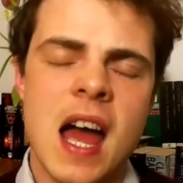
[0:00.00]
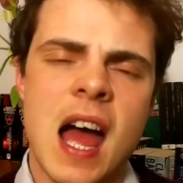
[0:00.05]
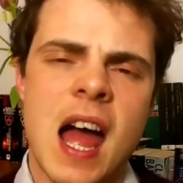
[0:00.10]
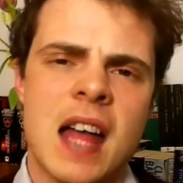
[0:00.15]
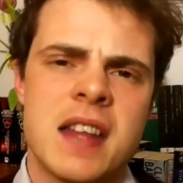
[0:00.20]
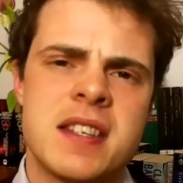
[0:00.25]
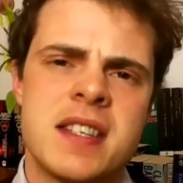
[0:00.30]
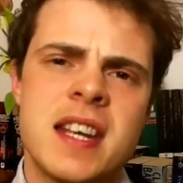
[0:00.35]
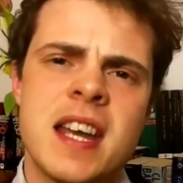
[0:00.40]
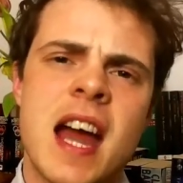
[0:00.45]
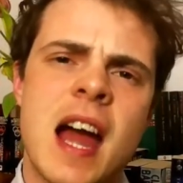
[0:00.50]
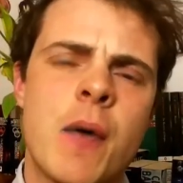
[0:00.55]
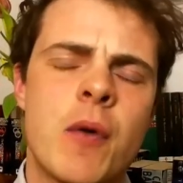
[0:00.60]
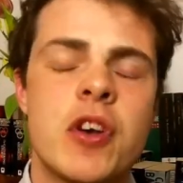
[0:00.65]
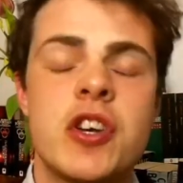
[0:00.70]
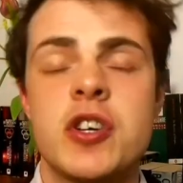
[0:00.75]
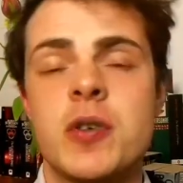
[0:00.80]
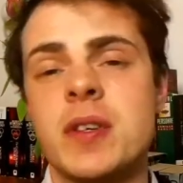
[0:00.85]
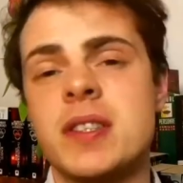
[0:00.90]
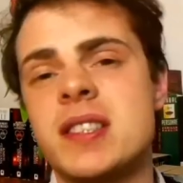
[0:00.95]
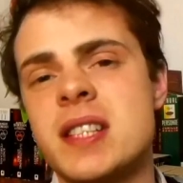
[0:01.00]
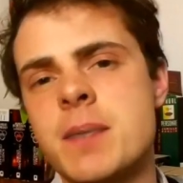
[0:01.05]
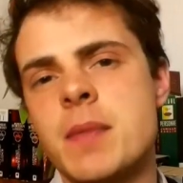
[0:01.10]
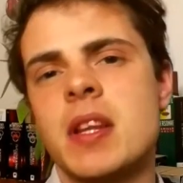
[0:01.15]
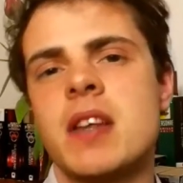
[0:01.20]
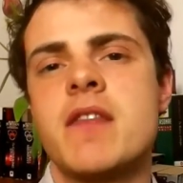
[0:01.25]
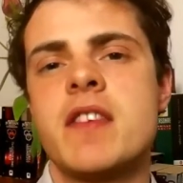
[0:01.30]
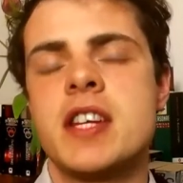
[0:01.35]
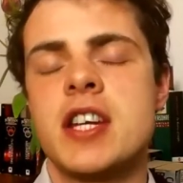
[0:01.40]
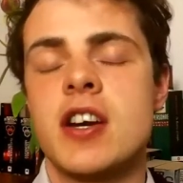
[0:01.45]
and today I want to do a
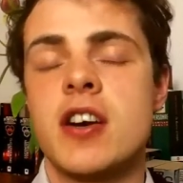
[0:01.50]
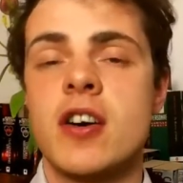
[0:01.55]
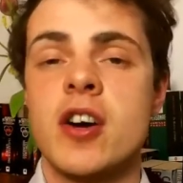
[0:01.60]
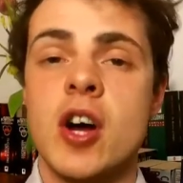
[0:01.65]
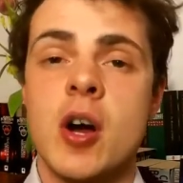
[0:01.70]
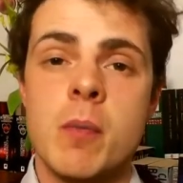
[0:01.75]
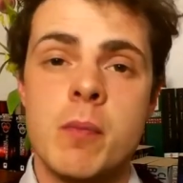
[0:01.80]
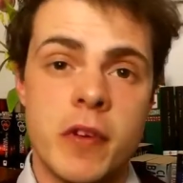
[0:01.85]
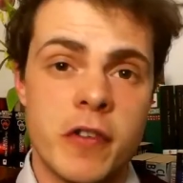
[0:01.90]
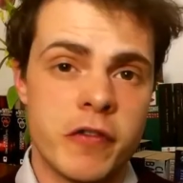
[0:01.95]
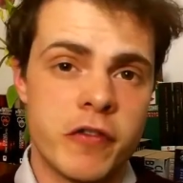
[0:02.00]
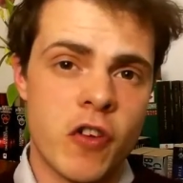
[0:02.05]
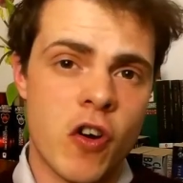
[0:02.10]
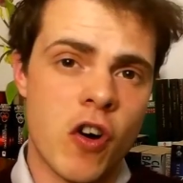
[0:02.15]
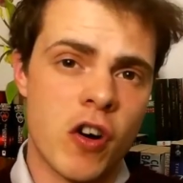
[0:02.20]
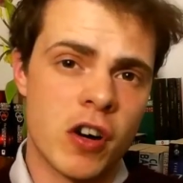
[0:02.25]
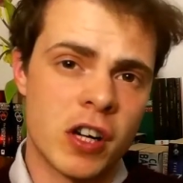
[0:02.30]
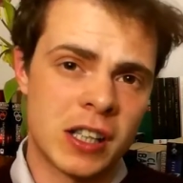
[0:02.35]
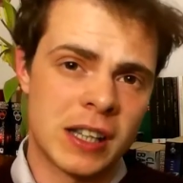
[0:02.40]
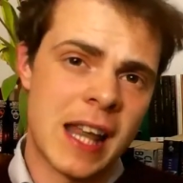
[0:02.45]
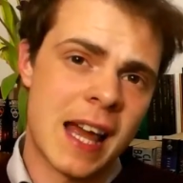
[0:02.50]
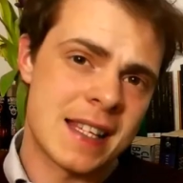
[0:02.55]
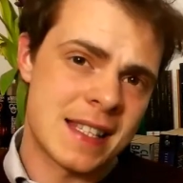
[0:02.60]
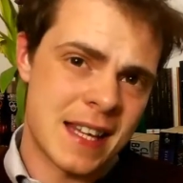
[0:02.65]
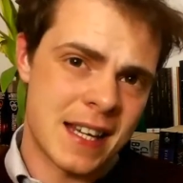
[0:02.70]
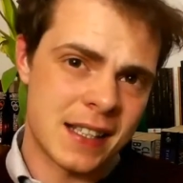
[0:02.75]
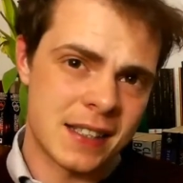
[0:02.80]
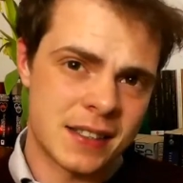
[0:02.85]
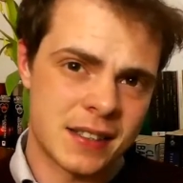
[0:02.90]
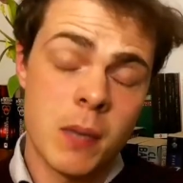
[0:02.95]
similar video but for
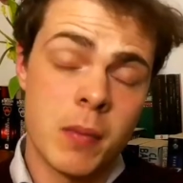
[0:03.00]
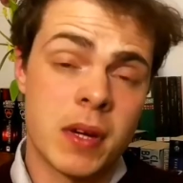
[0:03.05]
classics.